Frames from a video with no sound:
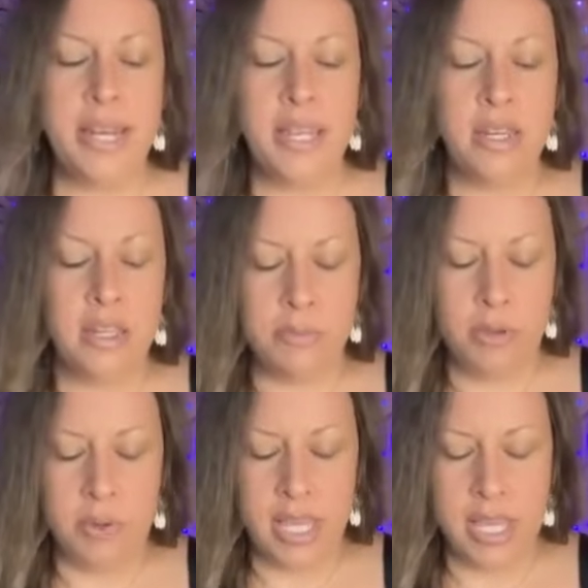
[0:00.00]
in
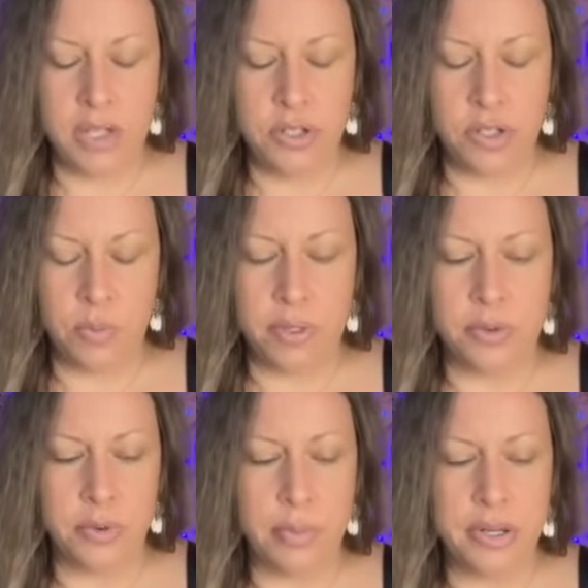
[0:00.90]
communication with
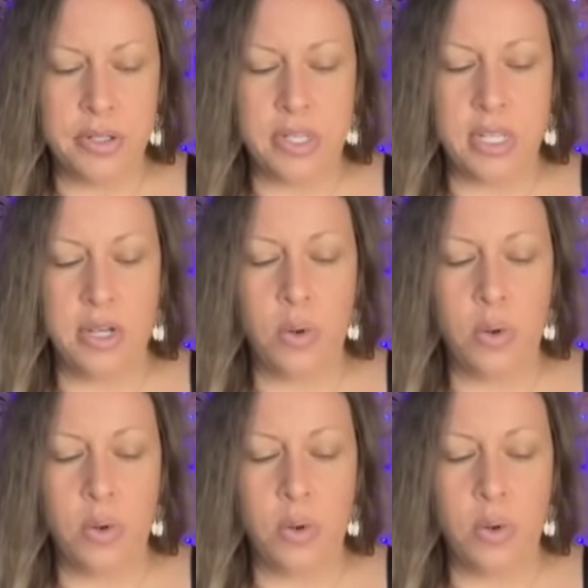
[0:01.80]
your person,